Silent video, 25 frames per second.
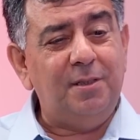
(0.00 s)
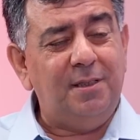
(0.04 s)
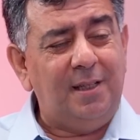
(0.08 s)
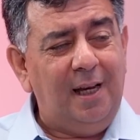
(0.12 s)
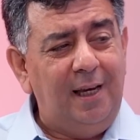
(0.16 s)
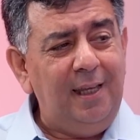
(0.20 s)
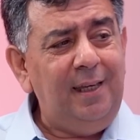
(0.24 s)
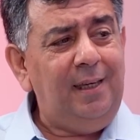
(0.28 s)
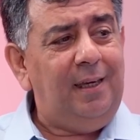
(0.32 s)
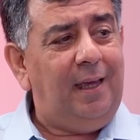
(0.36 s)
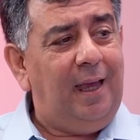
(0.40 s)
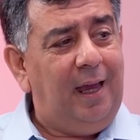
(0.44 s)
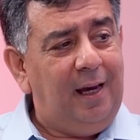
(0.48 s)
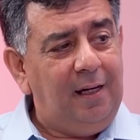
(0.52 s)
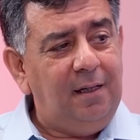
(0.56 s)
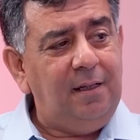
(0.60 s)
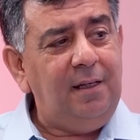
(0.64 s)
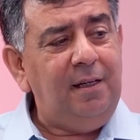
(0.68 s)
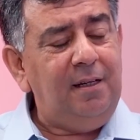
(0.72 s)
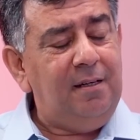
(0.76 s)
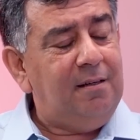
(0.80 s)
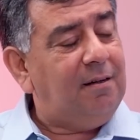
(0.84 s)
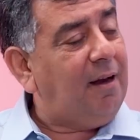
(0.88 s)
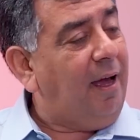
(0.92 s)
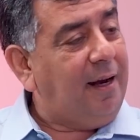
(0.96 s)
selling
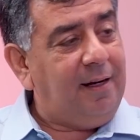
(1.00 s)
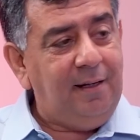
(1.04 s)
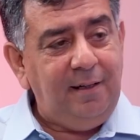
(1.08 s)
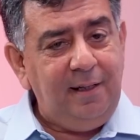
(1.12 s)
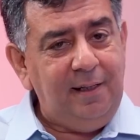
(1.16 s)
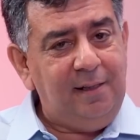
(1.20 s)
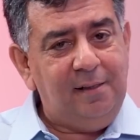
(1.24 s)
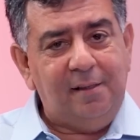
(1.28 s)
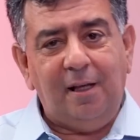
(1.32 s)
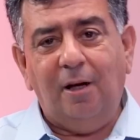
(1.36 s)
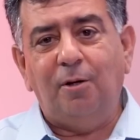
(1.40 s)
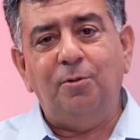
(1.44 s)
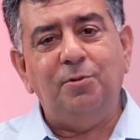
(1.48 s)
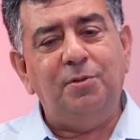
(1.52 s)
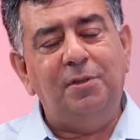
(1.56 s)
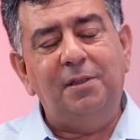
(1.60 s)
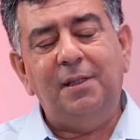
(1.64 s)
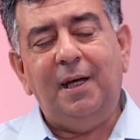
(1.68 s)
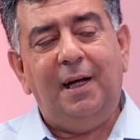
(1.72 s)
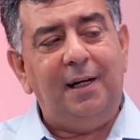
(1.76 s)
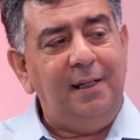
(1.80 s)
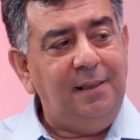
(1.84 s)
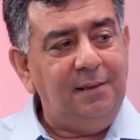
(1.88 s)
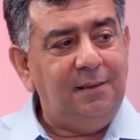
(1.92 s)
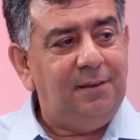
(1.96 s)
18, 19,000,
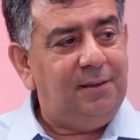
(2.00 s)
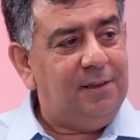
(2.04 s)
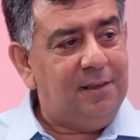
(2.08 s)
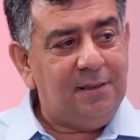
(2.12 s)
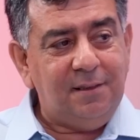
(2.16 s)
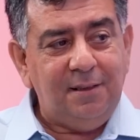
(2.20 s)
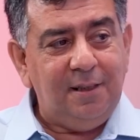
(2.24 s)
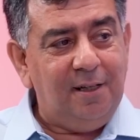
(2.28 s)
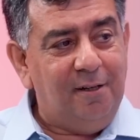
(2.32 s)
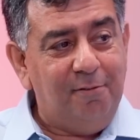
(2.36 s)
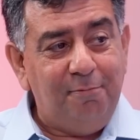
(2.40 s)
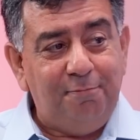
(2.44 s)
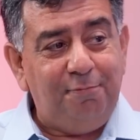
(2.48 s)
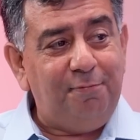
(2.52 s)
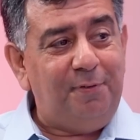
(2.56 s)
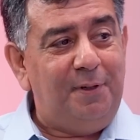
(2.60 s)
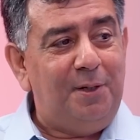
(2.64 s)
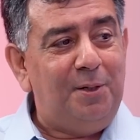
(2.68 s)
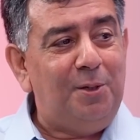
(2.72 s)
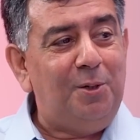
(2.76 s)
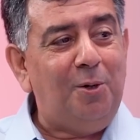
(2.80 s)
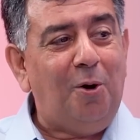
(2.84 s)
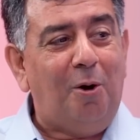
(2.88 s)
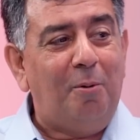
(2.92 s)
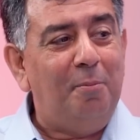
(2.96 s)
that is just a
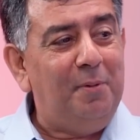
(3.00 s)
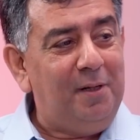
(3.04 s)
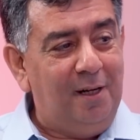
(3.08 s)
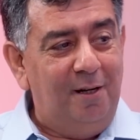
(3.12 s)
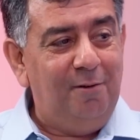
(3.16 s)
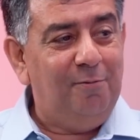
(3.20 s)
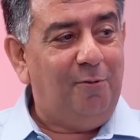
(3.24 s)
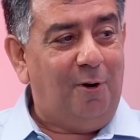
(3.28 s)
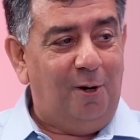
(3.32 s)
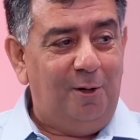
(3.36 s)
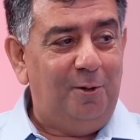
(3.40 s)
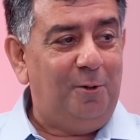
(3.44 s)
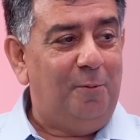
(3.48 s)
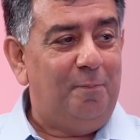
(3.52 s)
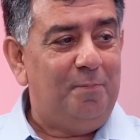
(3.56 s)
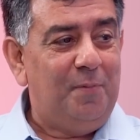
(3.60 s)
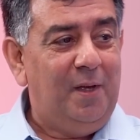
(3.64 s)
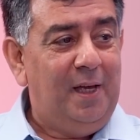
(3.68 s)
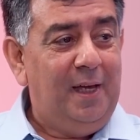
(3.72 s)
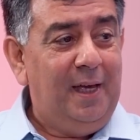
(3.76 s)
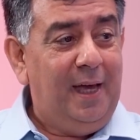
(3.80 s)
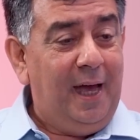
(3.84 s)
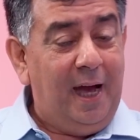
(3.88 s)
phenomenal volume.